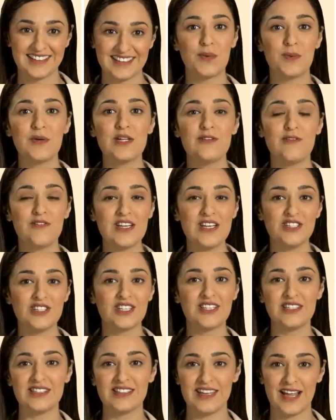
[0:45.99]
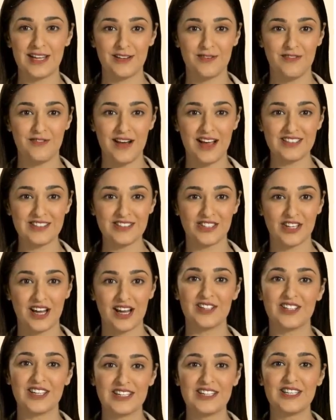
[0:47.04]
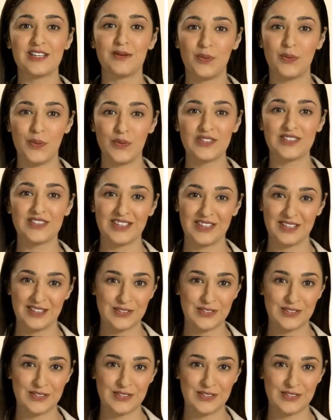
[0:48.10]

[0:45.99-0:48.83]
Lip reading: With features like fast charging support,